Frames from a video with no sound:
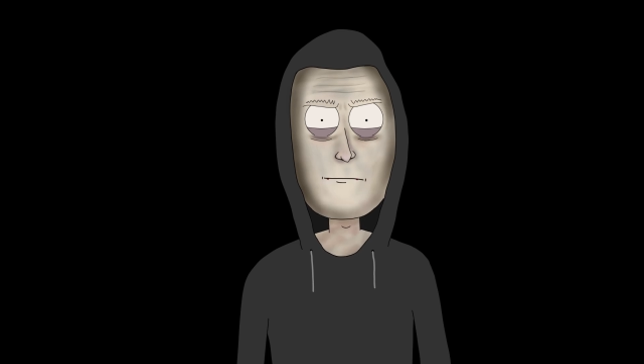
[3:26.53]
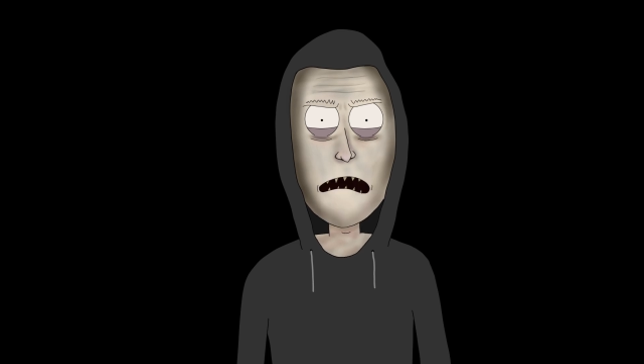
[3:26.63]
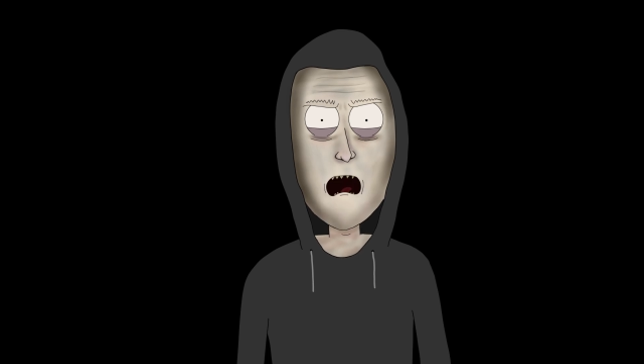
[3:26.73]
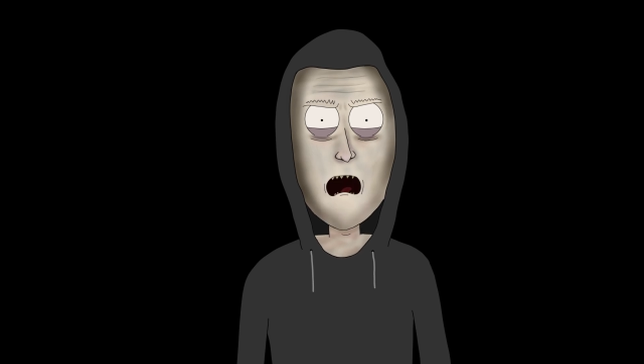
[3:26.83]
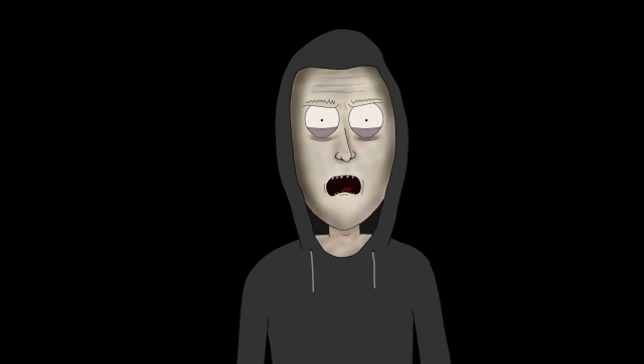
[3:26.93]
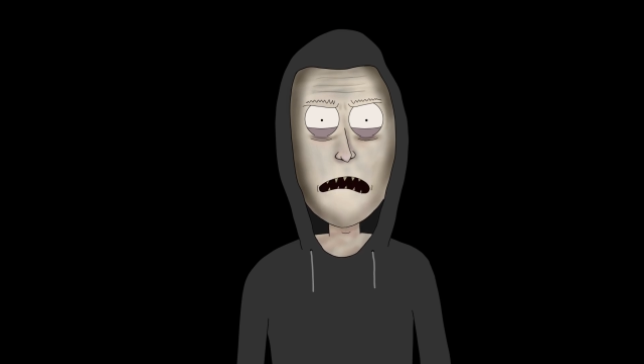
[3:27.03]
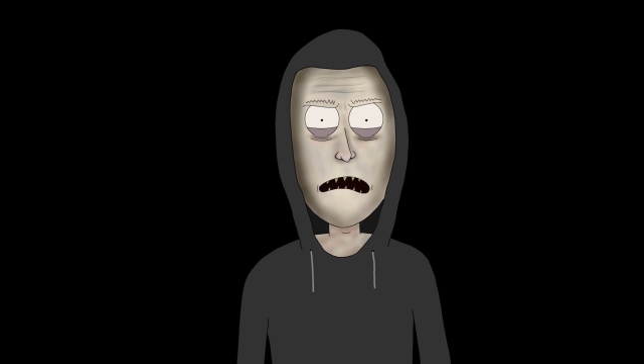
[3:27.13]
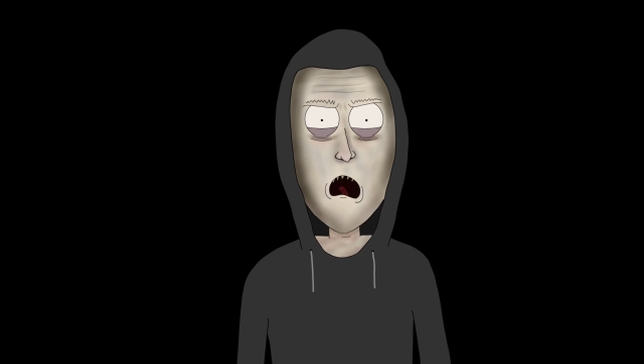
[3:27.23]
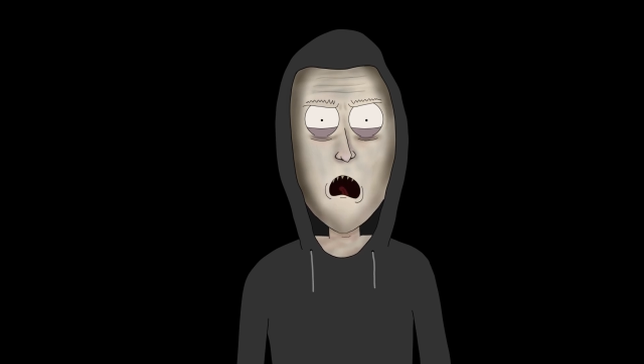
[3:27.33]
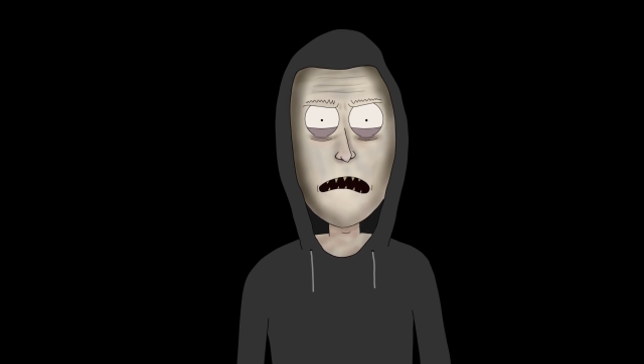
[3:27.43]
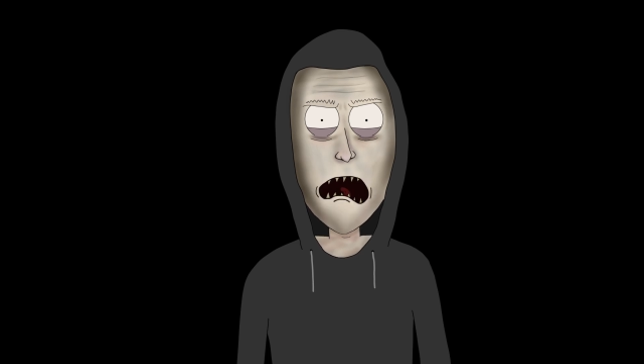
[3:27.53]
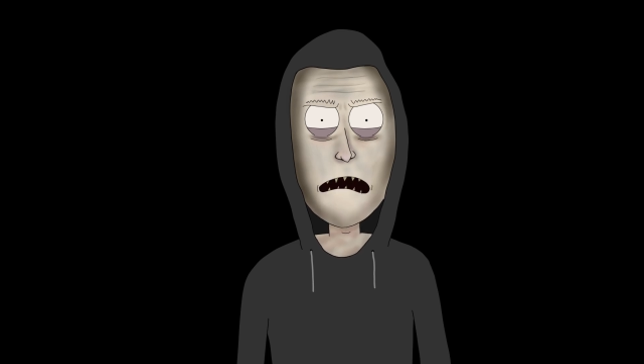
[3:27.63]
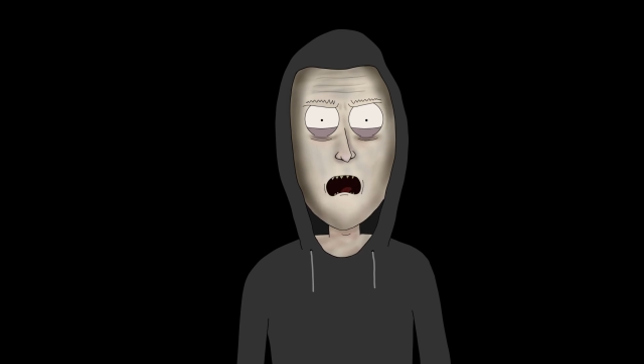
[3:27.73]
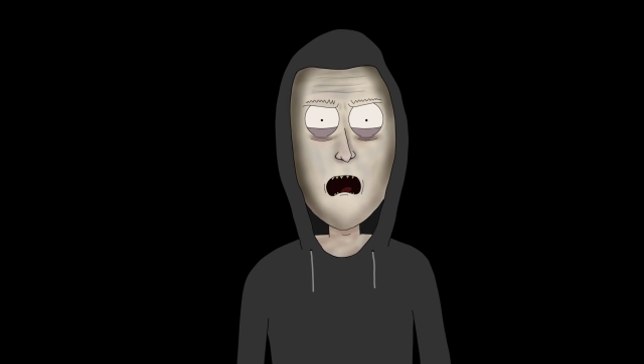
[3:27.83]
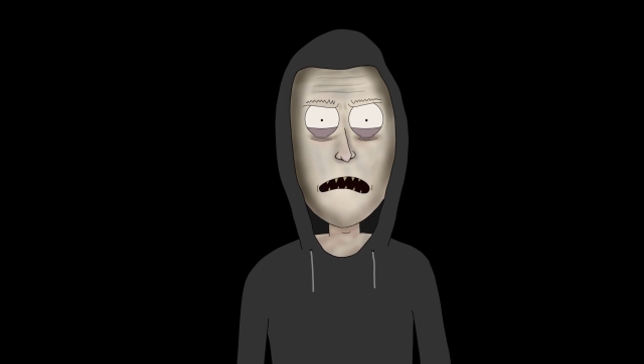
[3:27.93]
and even in the dark I
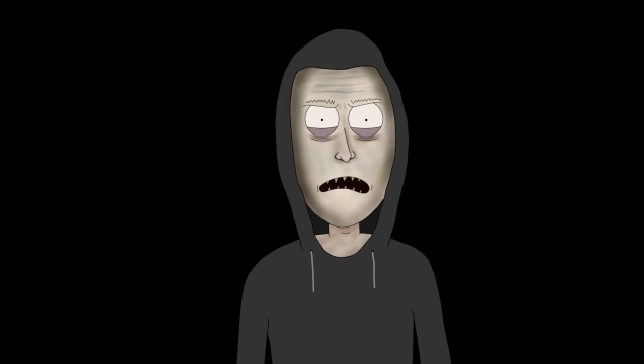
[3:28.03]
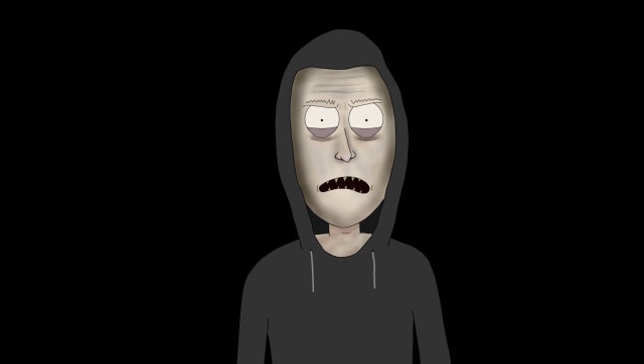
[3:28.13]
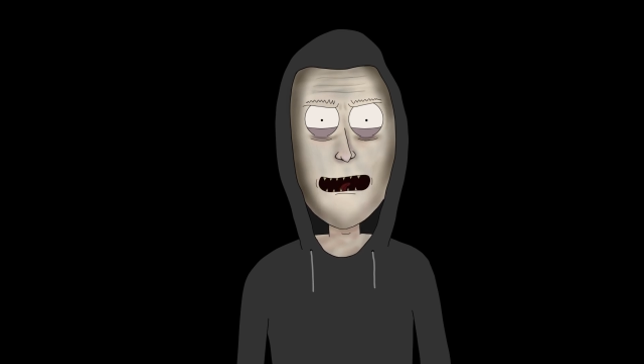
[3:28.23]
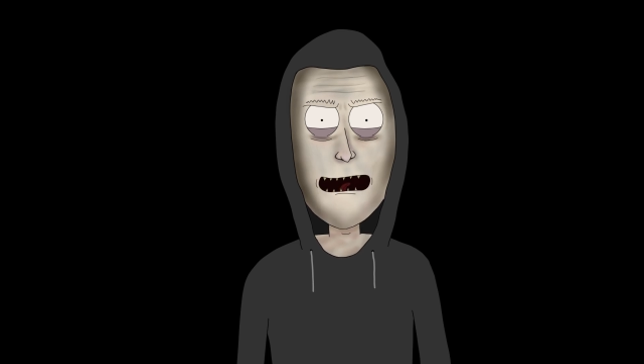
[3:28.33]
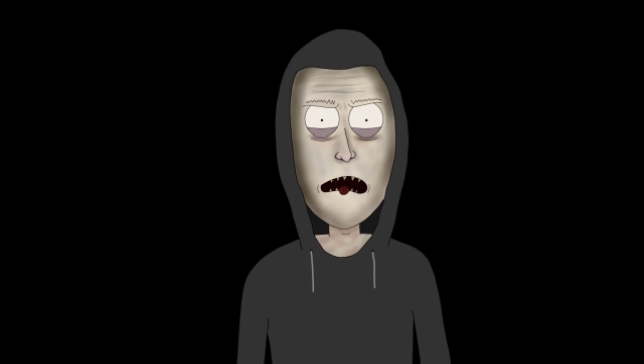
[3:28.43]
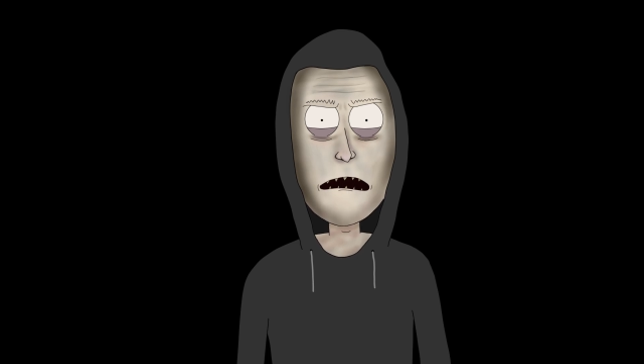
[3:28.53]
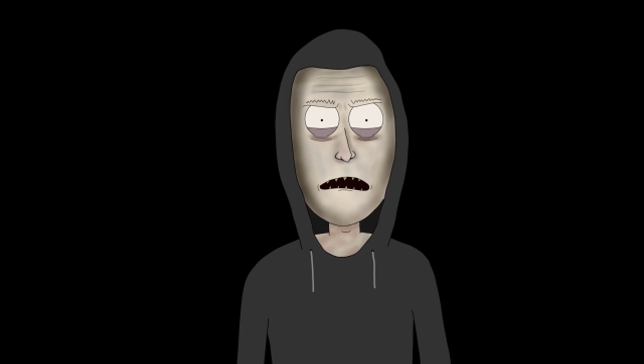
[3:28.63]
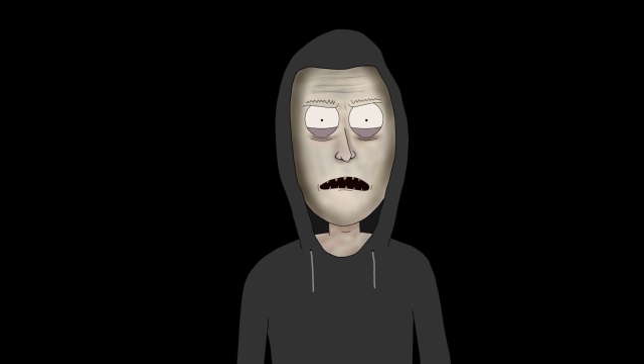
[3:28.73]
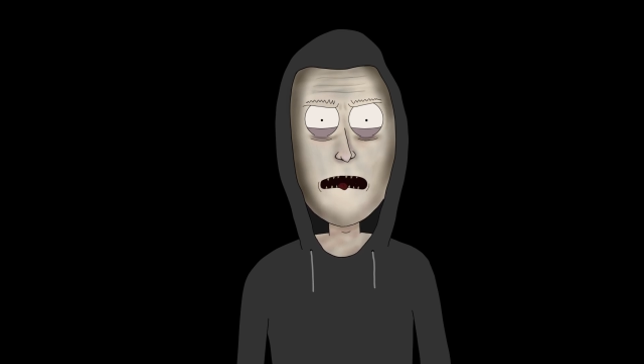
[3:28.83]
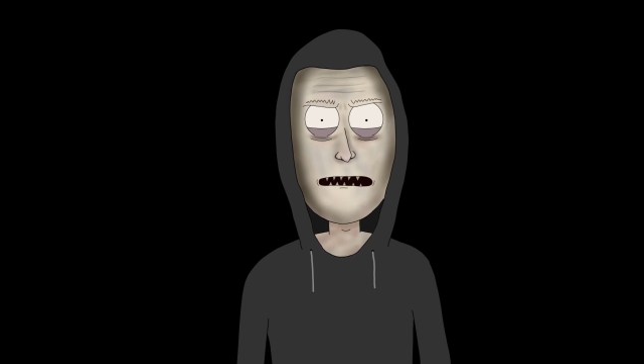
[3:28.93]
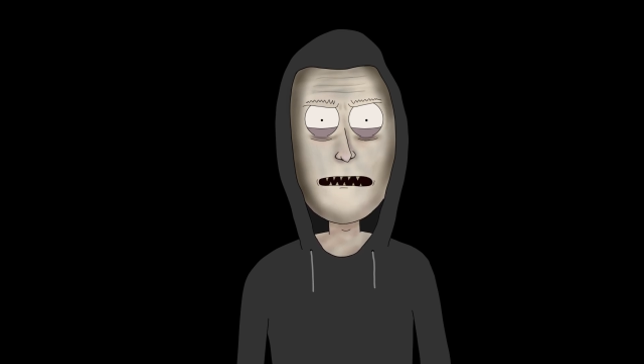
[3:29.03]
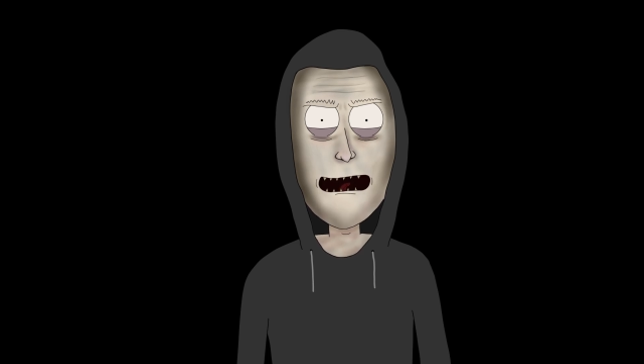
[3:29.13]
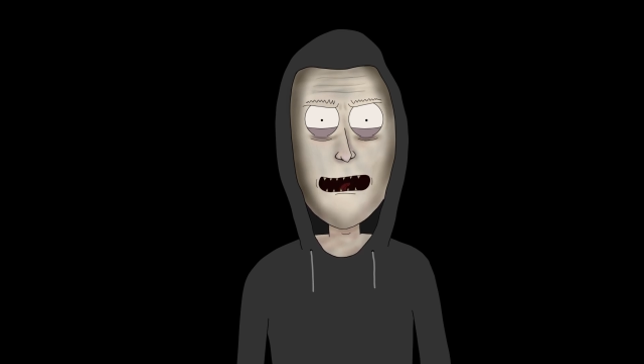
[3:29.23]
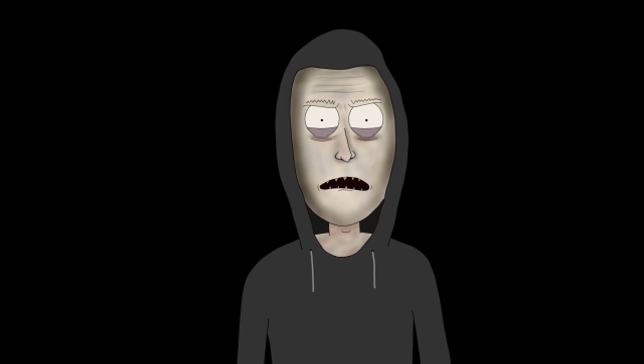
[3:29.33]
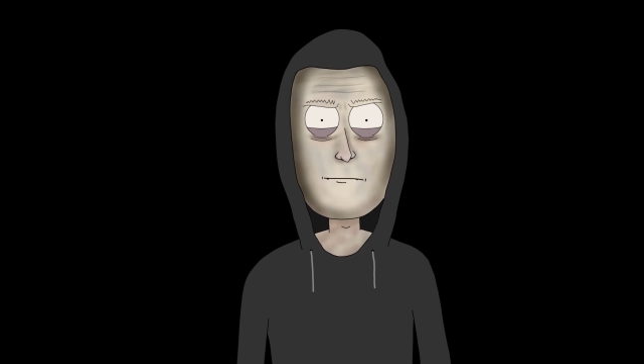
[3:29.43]
didn't find it too hard to
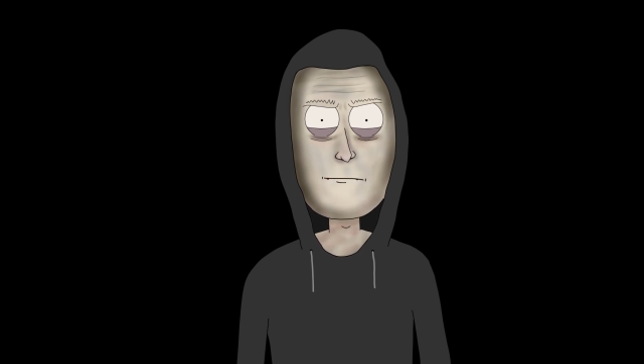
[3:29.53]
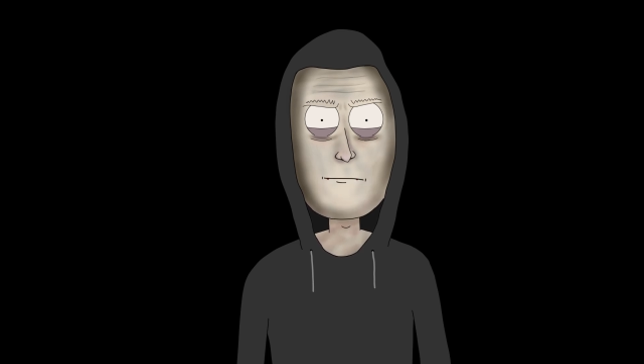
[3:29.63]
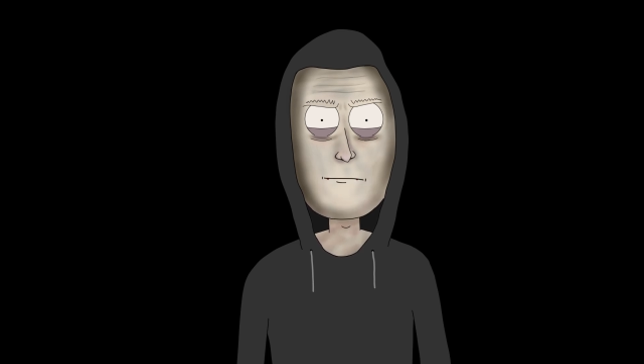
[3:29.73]
distribute weight